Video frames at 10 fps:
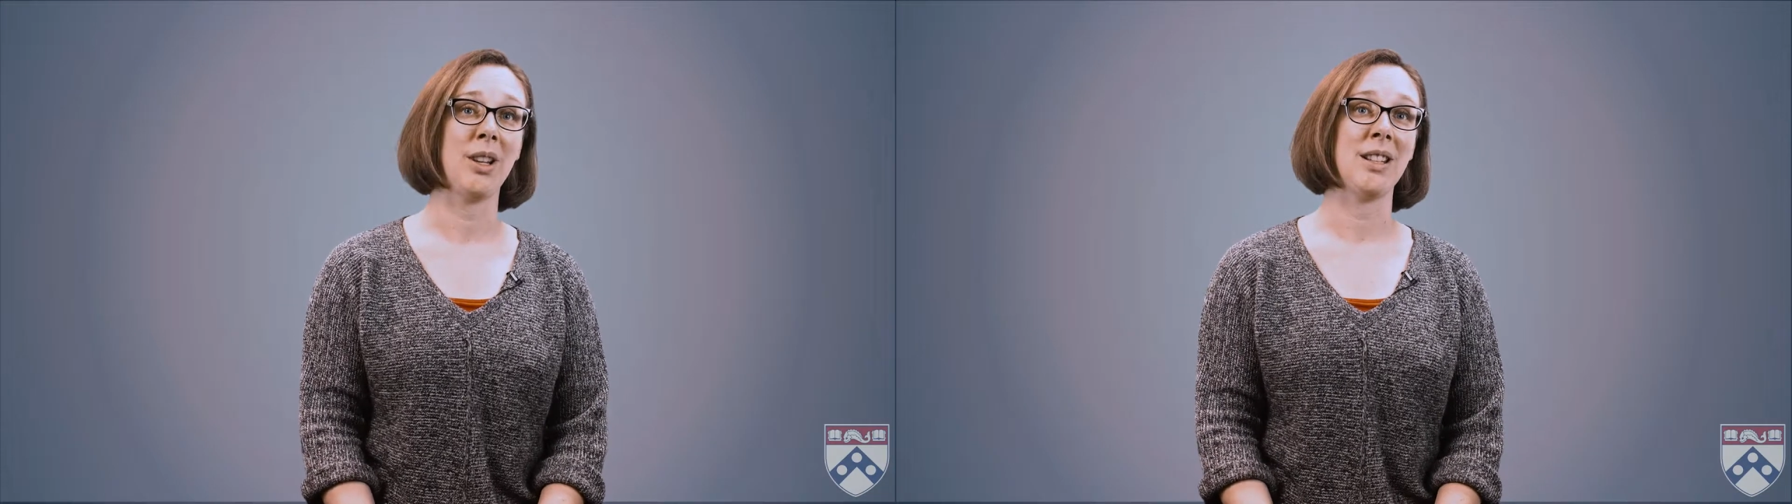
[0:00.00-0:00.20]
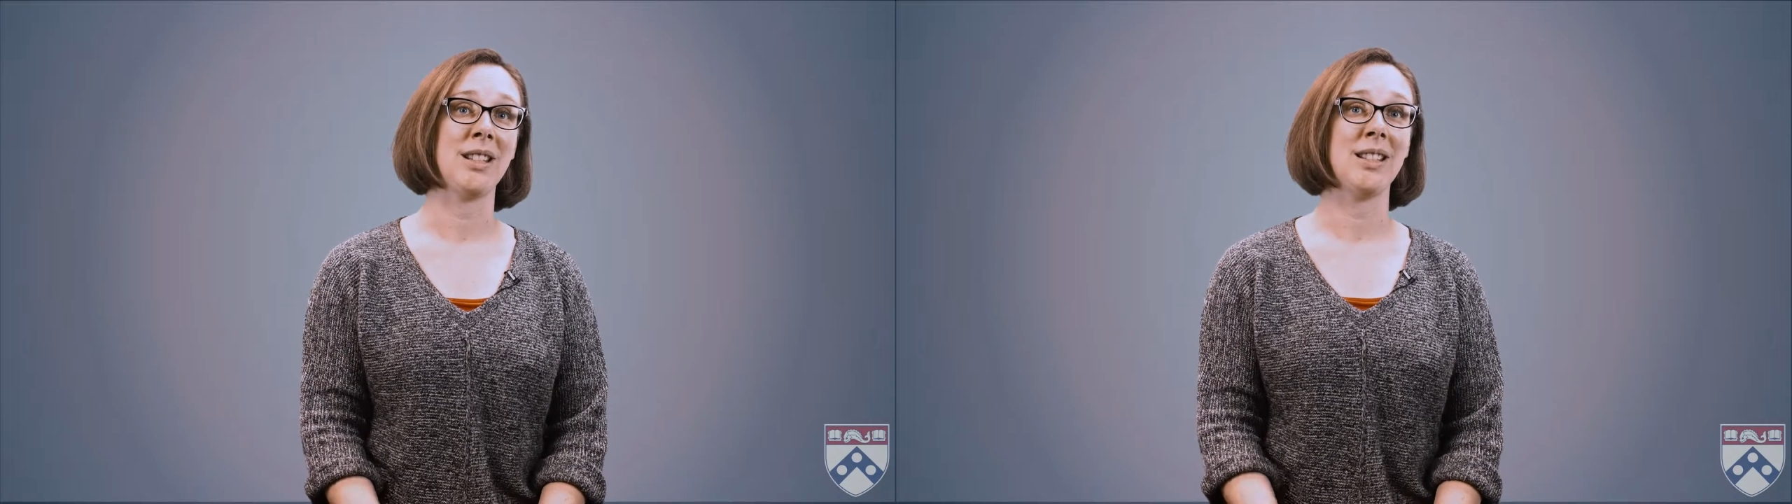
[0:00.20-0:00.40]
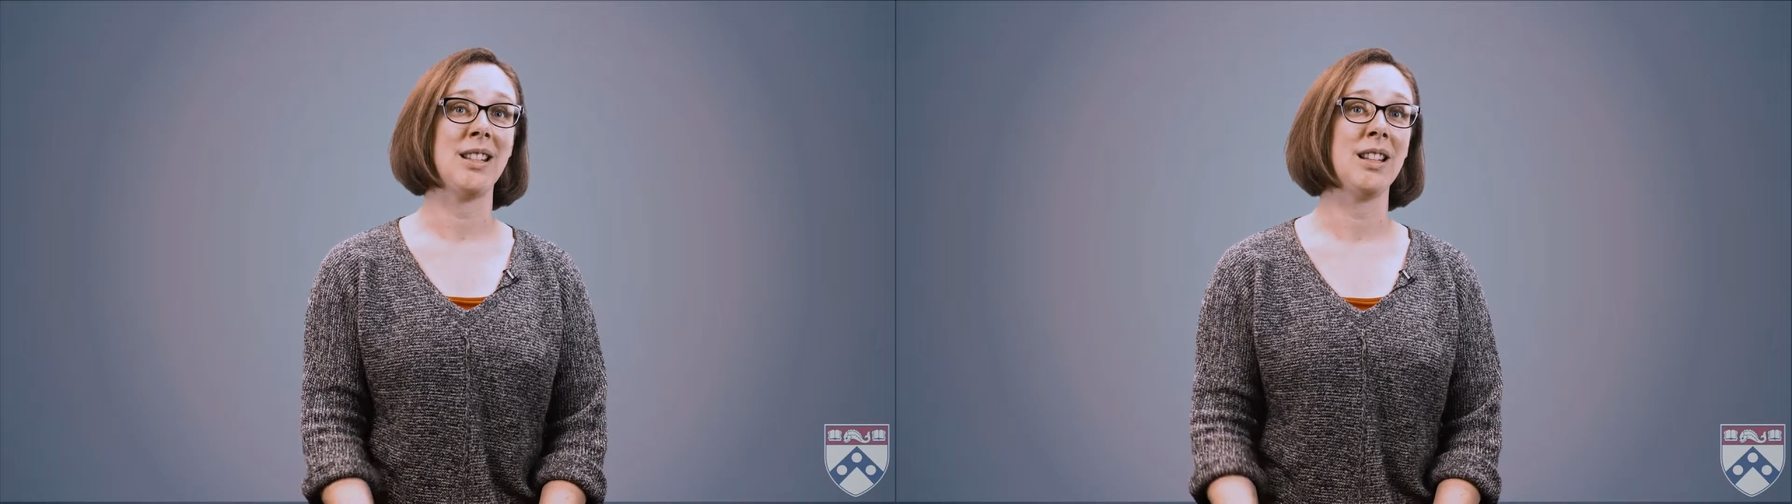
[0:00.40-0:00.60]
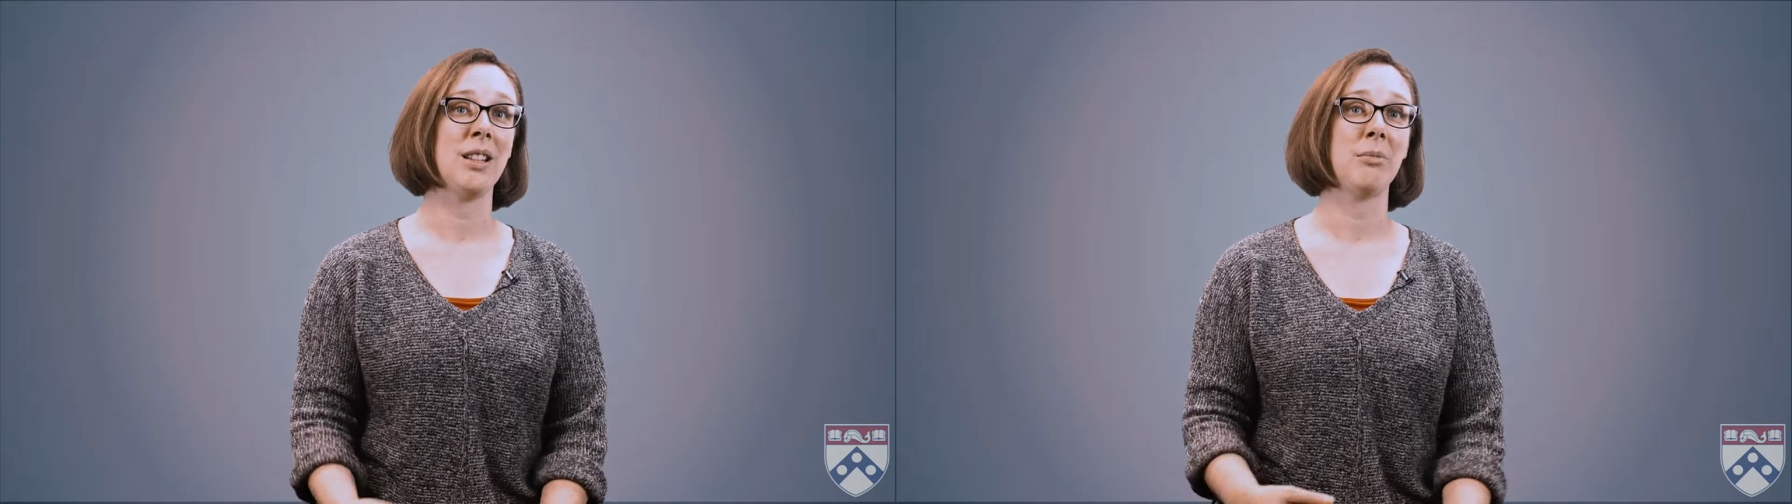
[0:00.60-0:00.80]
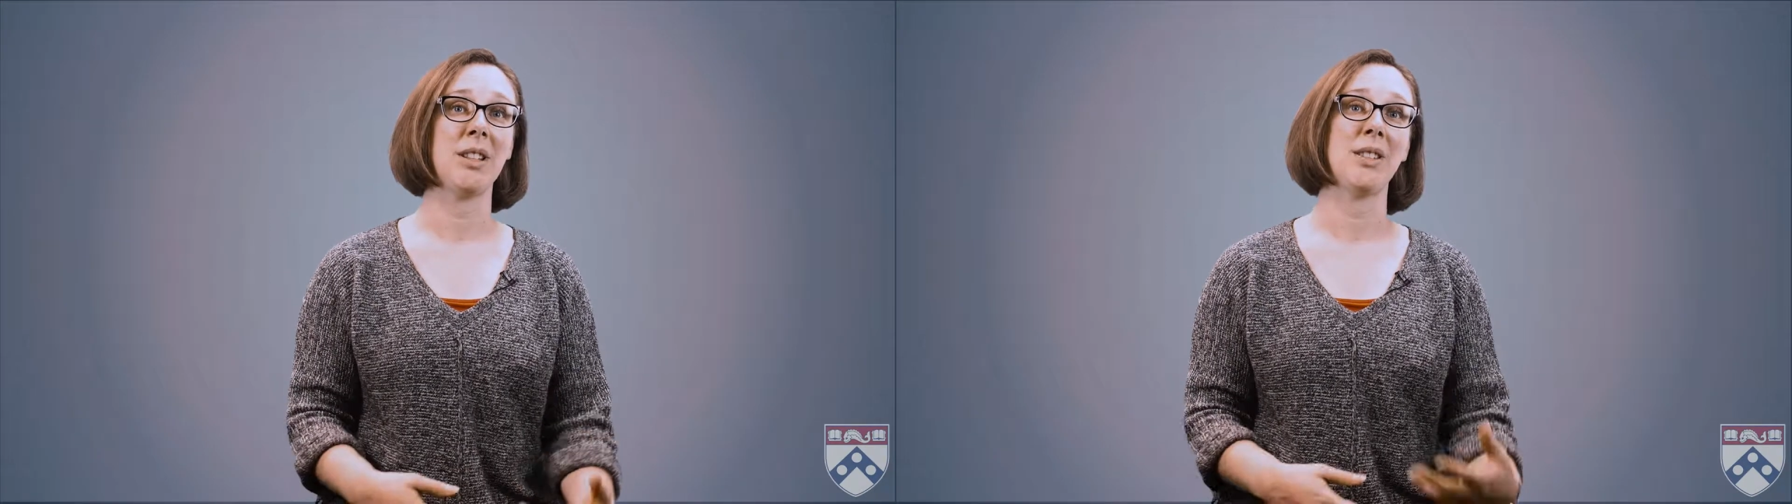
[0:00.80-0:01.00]
get to see
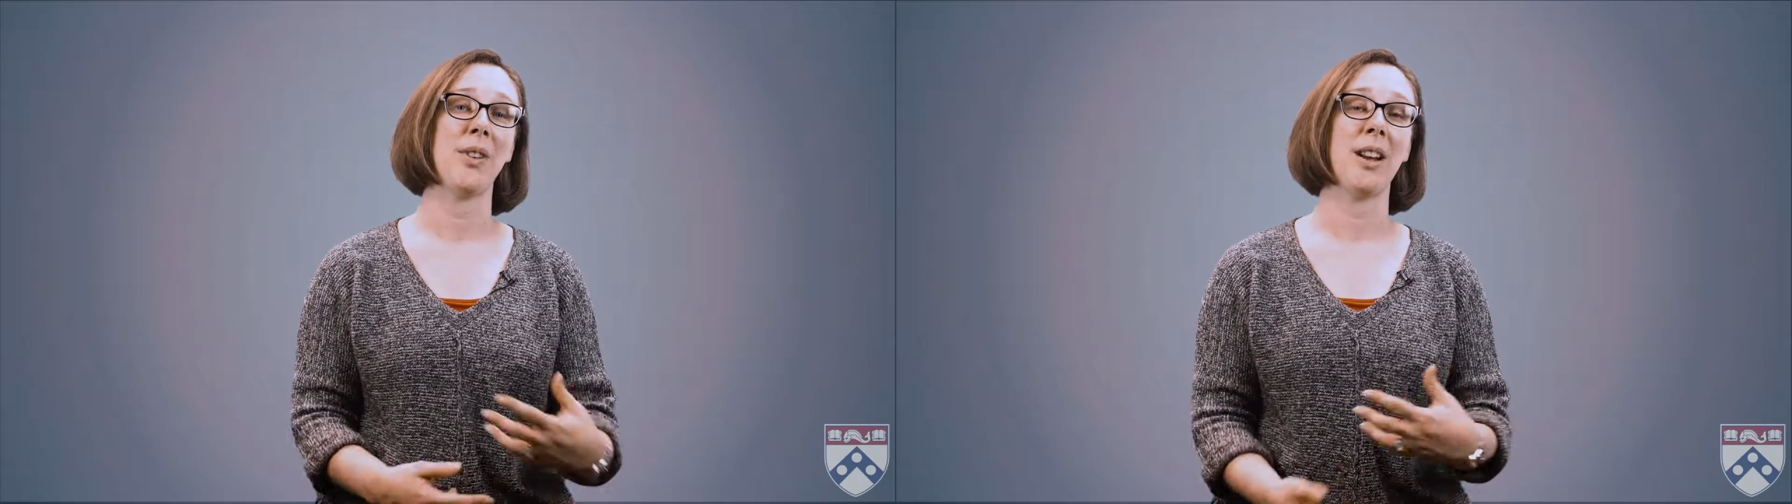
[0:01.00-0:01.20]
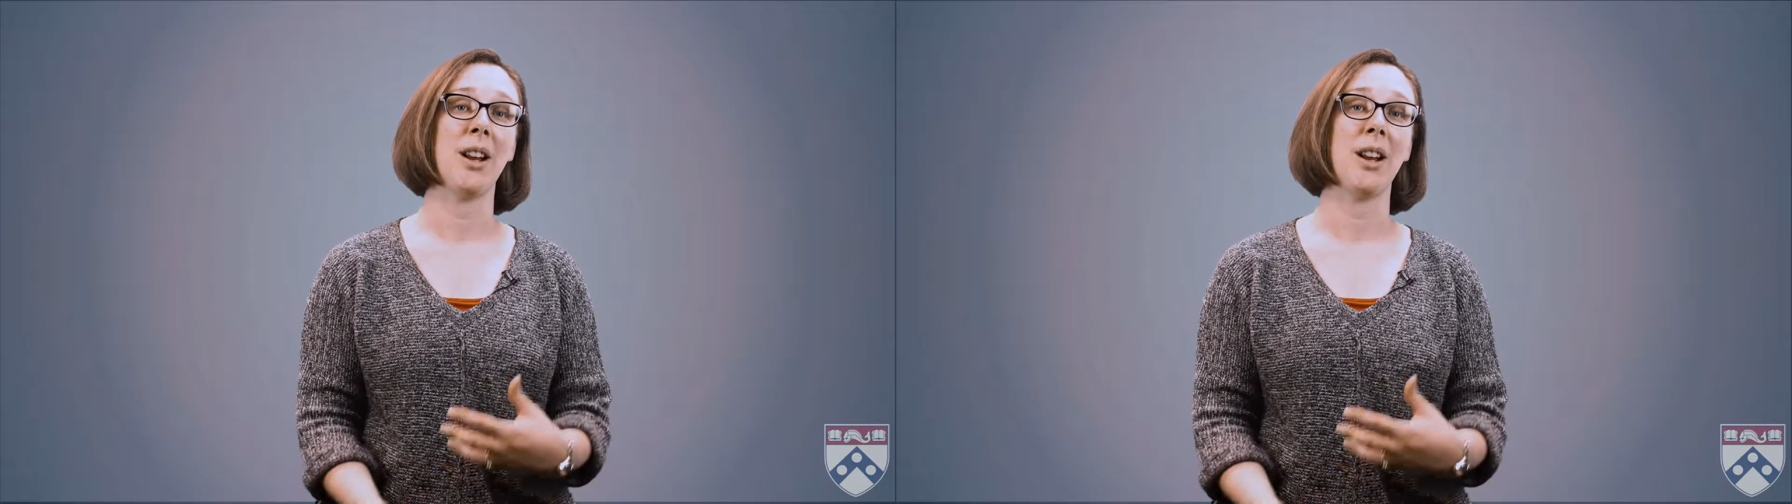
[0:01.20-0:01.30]
them, get to find